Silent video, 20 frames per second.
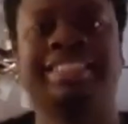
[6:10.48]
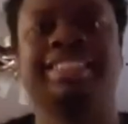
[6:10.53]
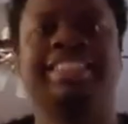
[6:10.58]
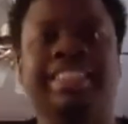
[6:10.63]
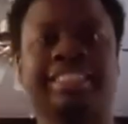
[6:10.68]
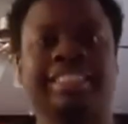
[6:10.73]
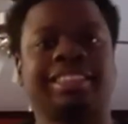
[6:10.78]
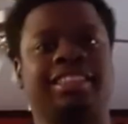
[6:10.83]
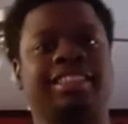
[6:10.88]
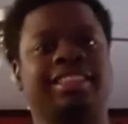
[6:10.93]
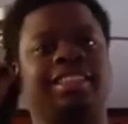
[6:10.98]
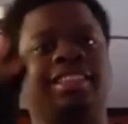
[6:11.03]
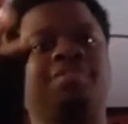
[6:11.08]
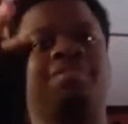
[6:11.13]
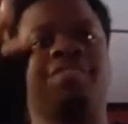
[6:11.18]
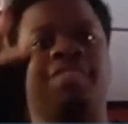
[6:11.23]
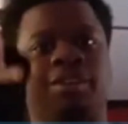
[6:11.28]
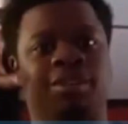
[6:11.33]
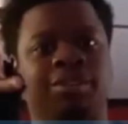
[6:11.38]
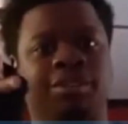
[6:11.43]
this is
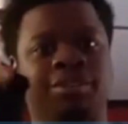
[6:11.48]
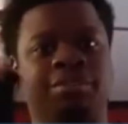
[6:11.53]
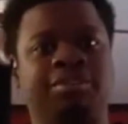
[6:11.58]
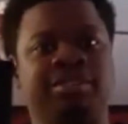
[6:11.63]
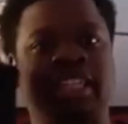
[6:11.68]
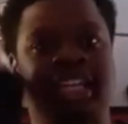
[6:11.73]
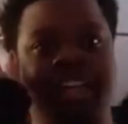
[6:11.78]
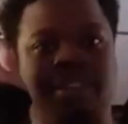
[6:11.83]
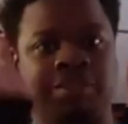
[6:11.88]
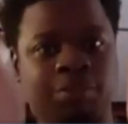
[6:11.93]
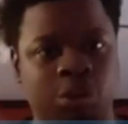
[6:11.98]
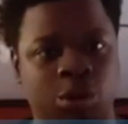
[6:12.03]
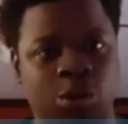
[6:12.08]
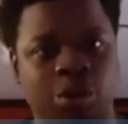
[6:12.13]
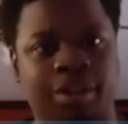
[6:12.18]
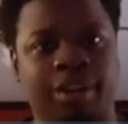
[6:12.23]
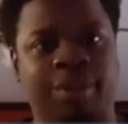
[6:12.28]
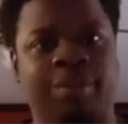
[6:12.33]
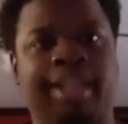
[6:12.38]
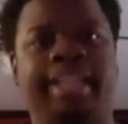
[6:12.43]
the phone that I'm
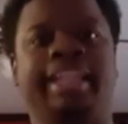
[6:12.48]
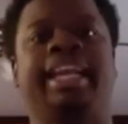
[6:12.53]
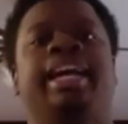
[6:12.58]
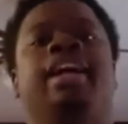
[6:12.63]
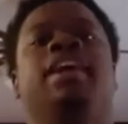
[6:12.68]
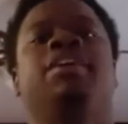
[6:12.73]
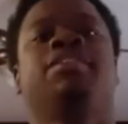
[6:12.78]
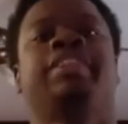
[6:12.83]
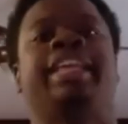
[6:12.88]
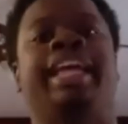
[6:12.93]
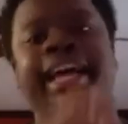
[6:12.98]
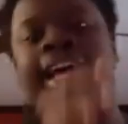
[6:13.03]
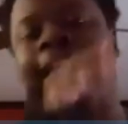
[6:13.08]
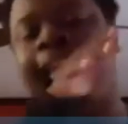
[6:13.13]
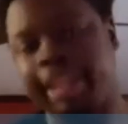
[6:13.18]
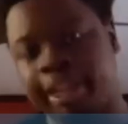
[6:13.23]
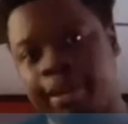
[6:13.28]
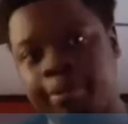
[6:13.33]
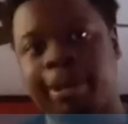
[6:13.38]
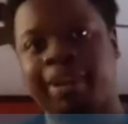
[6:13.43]
recording right now
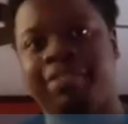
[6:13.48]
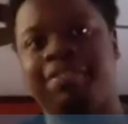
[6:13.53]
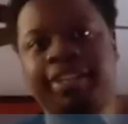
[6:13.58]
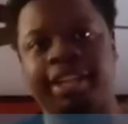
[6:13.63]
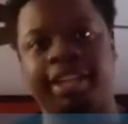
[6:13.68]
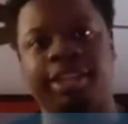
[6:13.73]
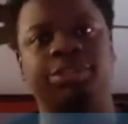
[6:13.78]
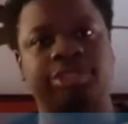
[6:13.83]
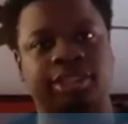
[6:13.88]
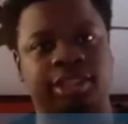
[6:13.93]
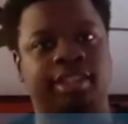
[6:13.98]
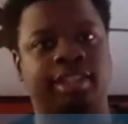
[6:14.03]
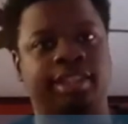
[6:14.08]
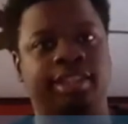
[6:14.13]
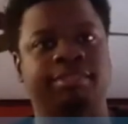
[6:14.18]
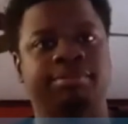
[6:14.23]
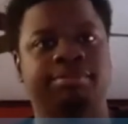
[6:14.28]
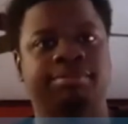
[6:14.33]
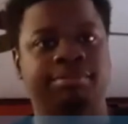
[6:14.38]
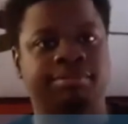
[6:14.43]
that I edit my videos
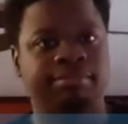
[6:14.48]
on.